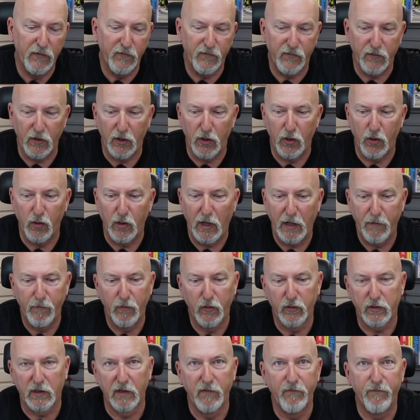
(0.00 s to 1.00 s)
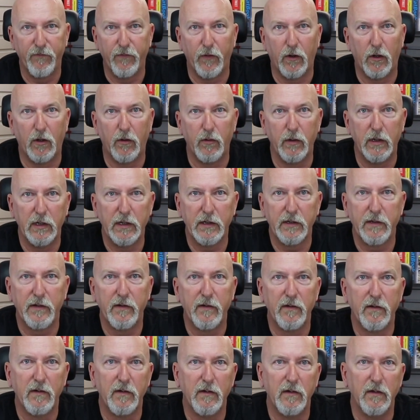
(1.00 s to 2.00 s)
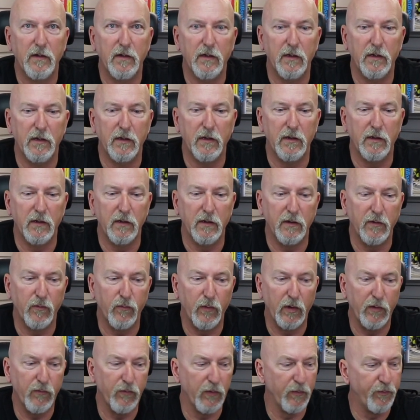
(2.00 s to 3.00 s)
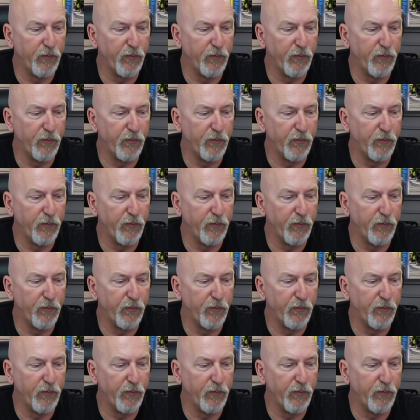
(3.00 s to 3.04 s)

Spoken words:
So I'm looking forward when we